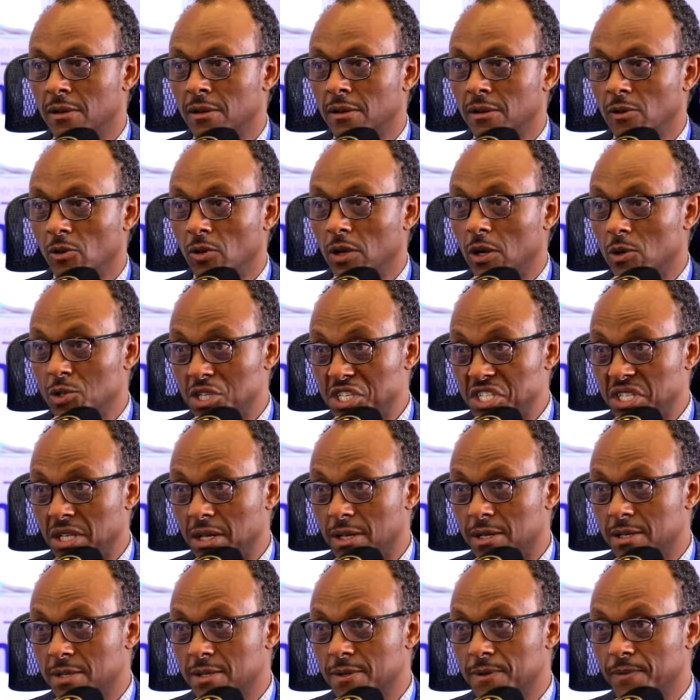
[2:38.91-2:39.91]
on our
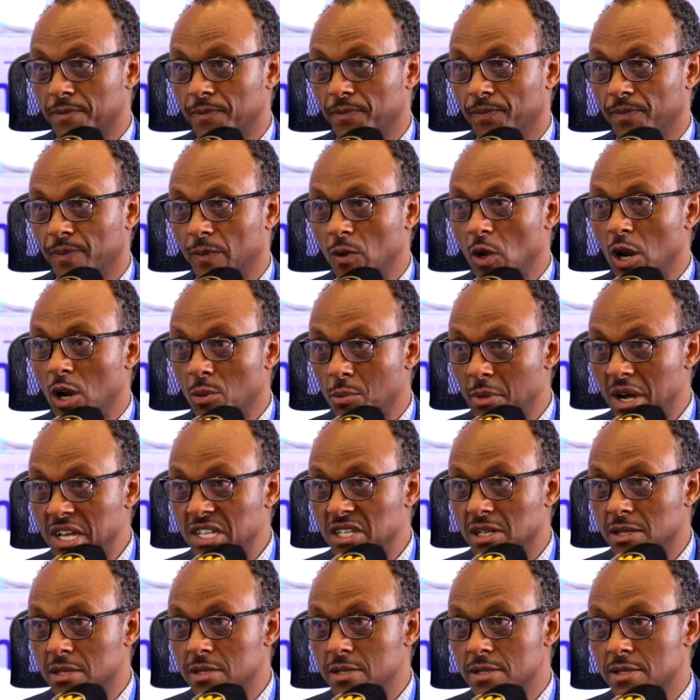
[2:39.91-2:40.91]
sisters, our
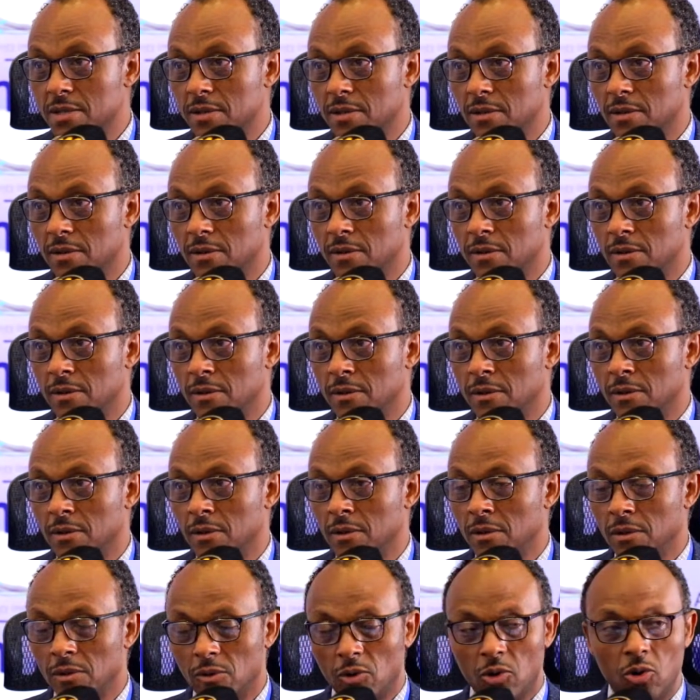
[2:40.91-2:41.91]
mothers,
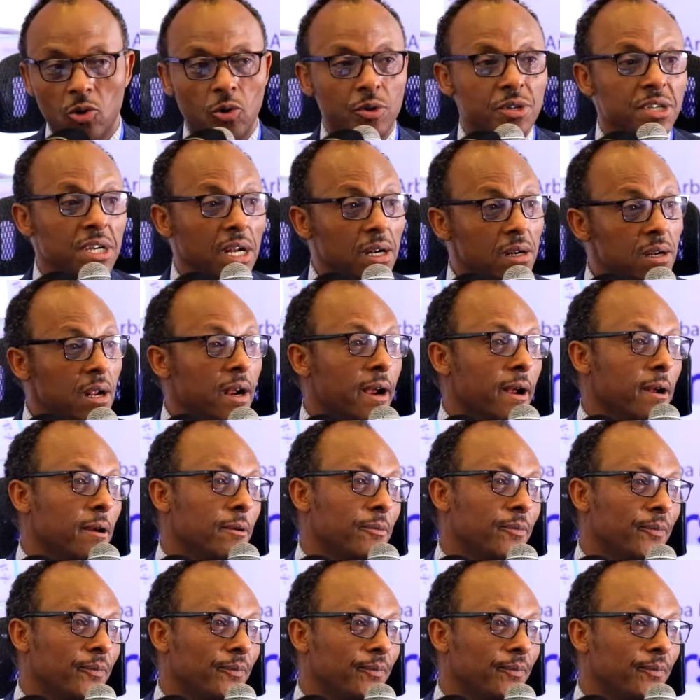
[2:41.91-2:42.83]
or children.